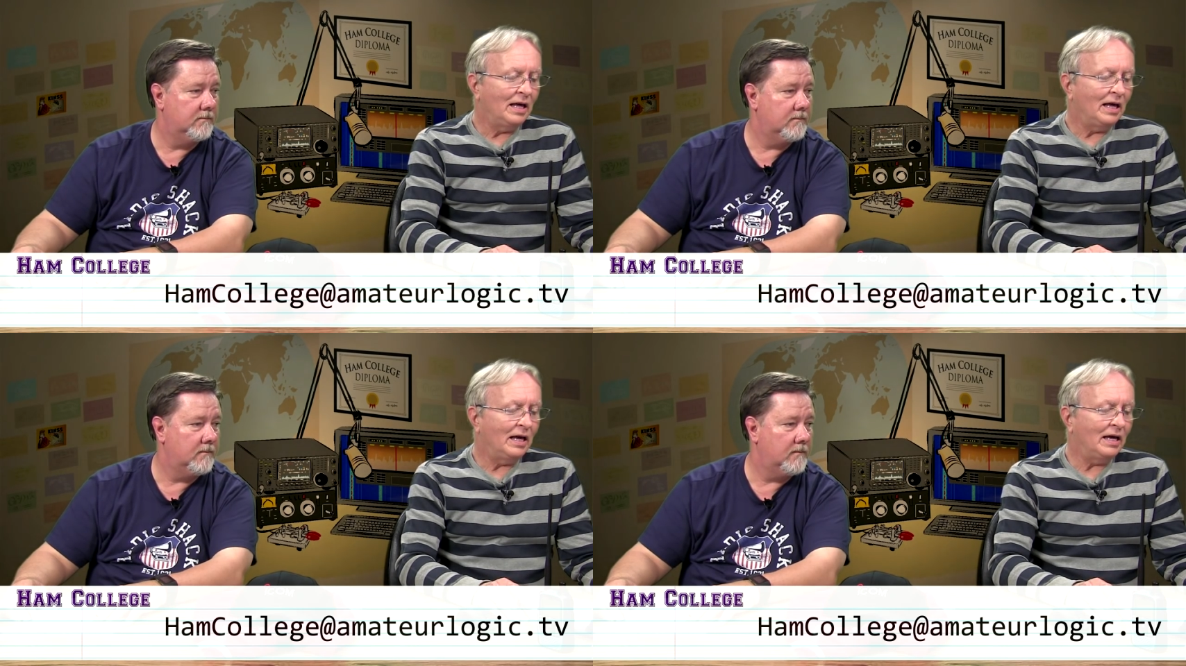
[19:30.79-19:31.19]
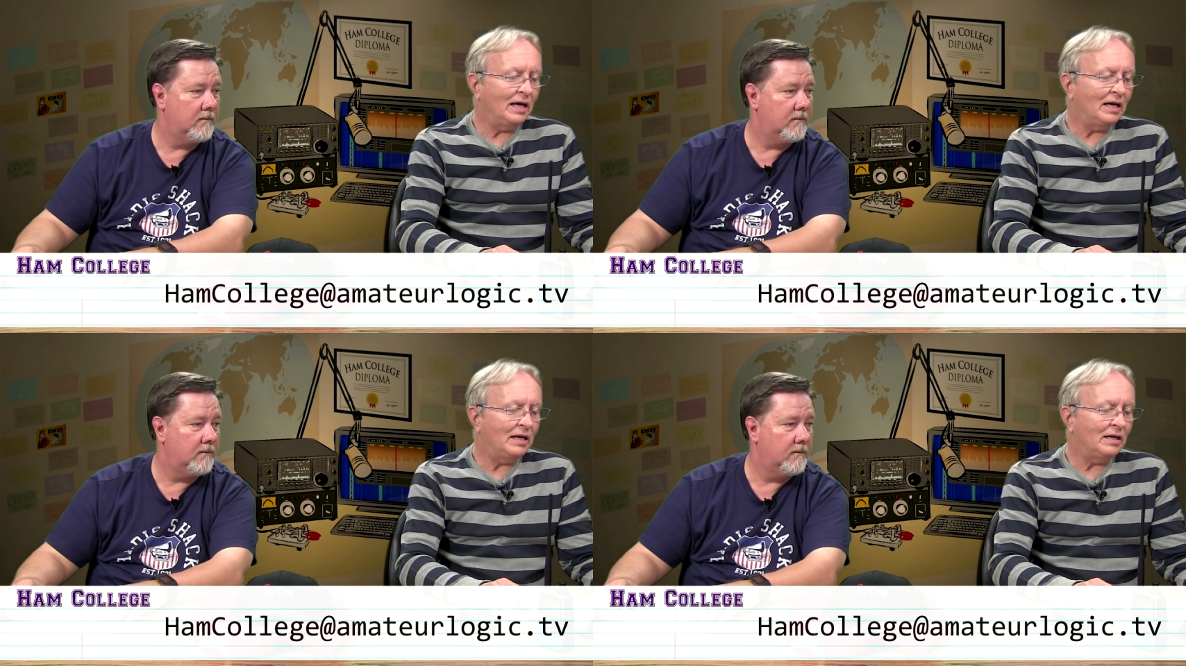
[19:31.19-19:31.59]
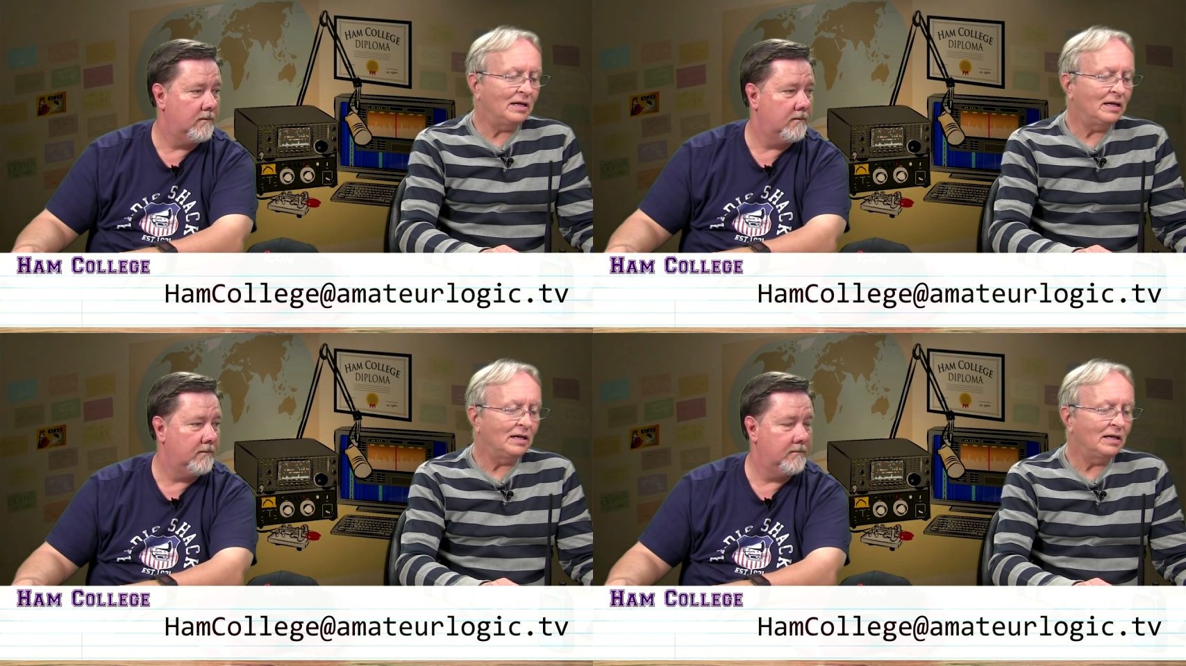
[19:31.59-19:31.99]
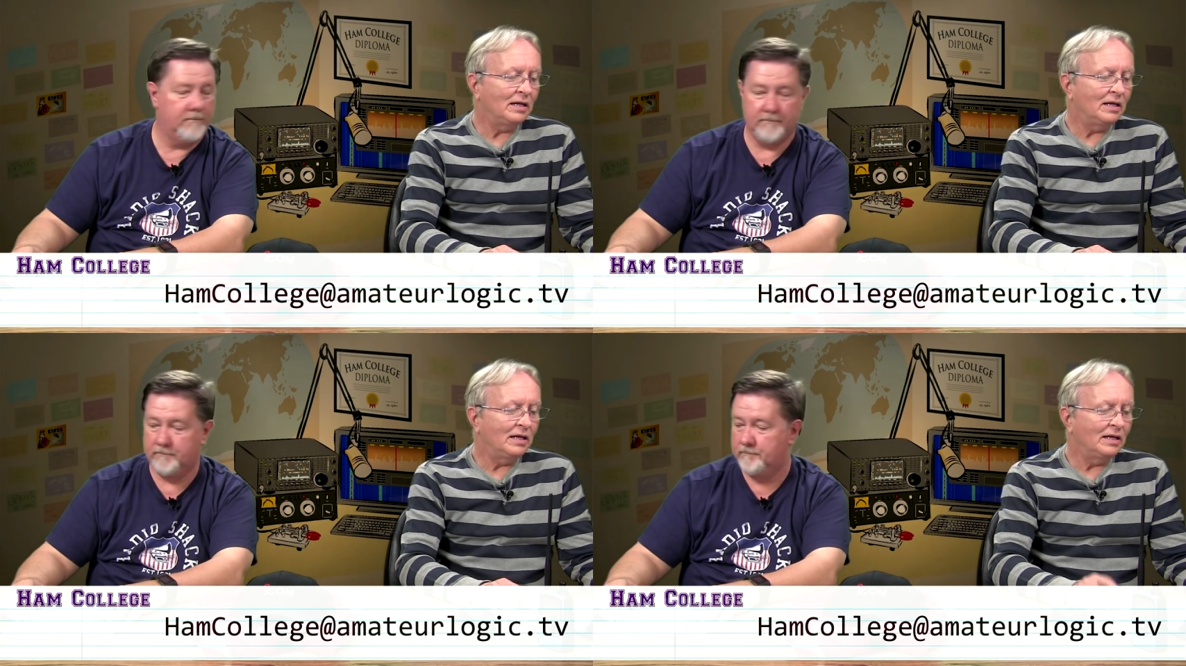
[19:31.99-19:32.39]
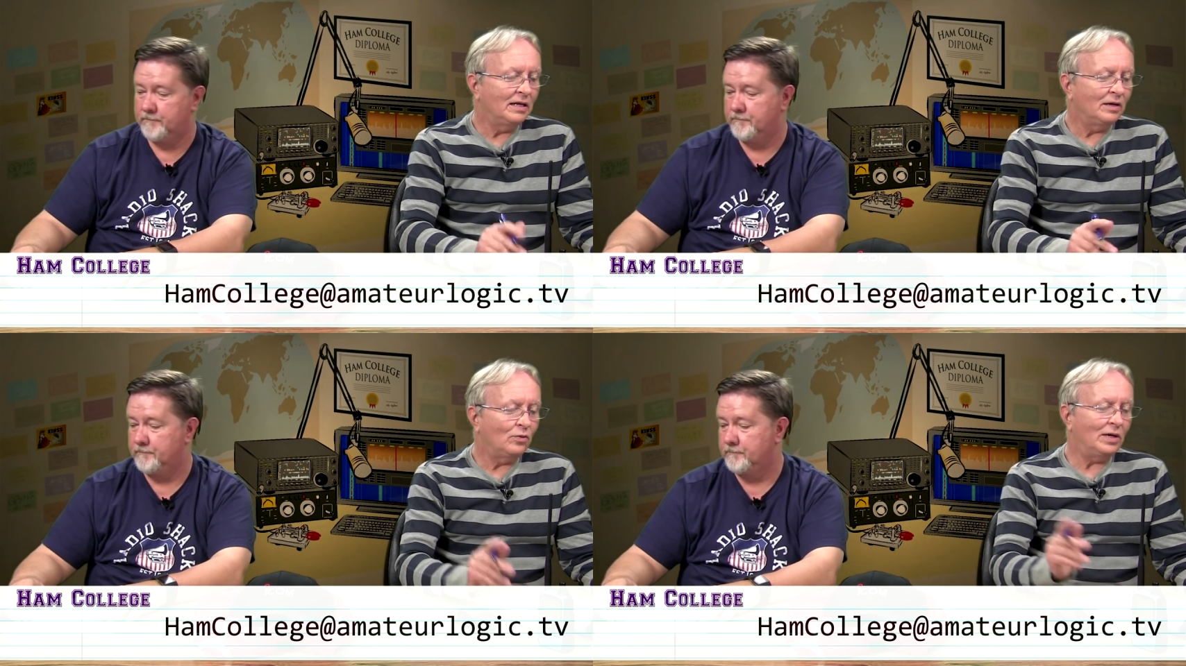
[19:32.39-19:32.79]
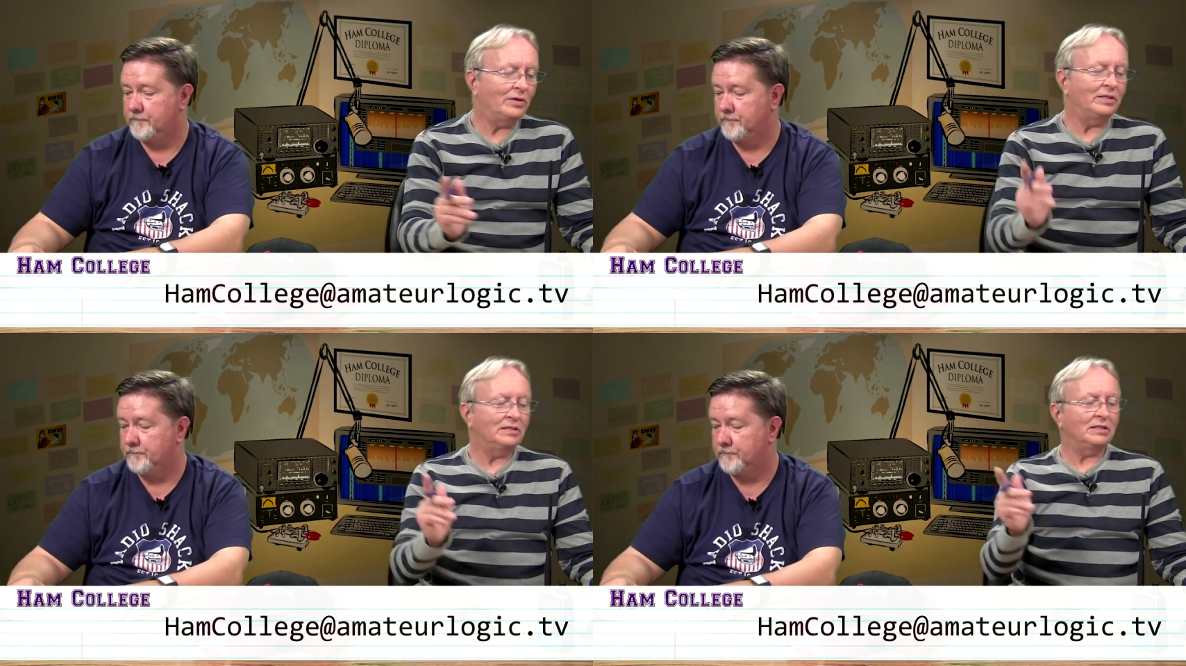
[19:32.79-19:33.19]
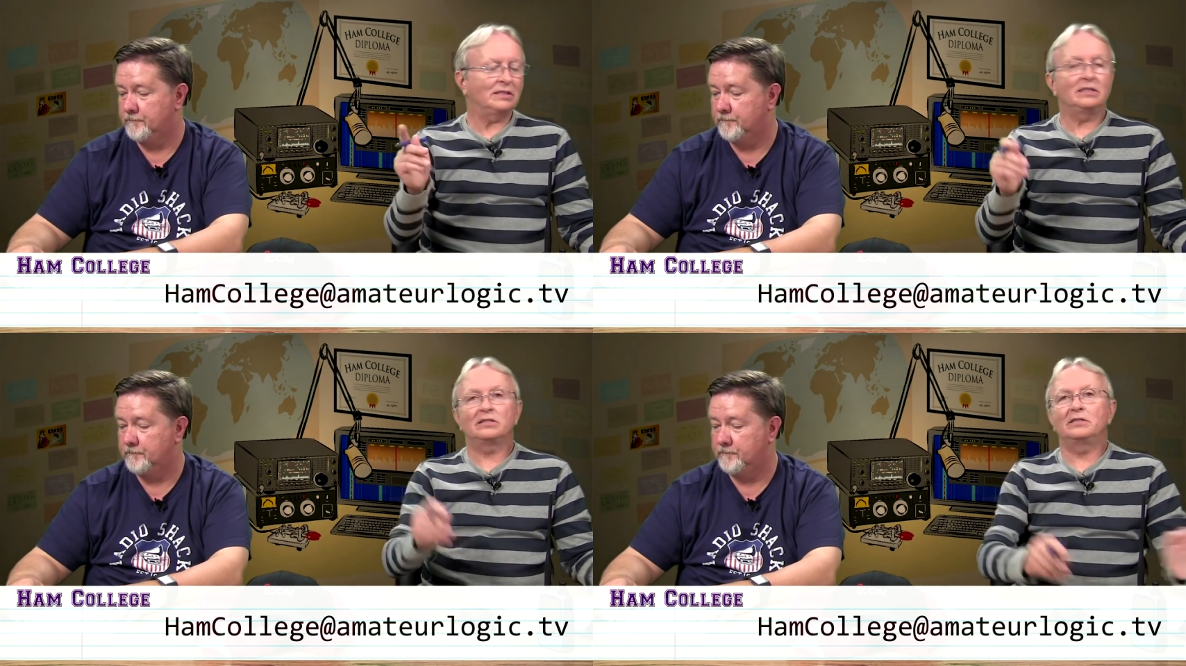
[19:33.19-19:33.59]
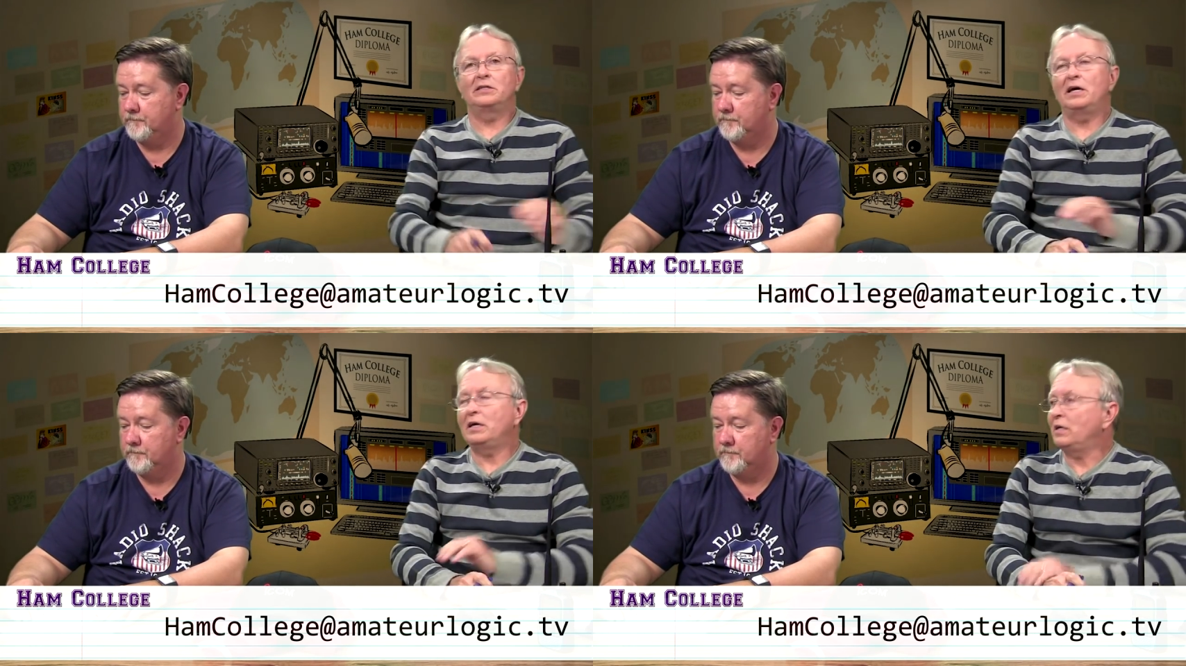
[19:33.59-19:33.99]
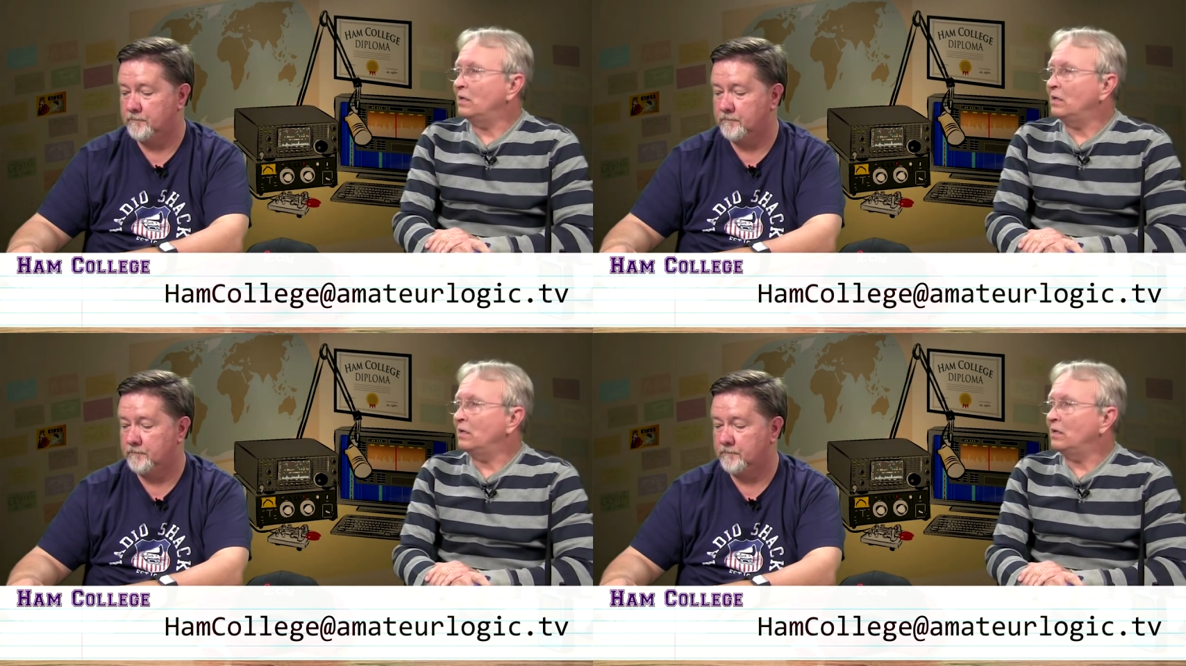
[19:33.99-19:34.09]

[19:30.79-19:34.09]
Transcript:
Speaker 1: And, wow, he sent this today.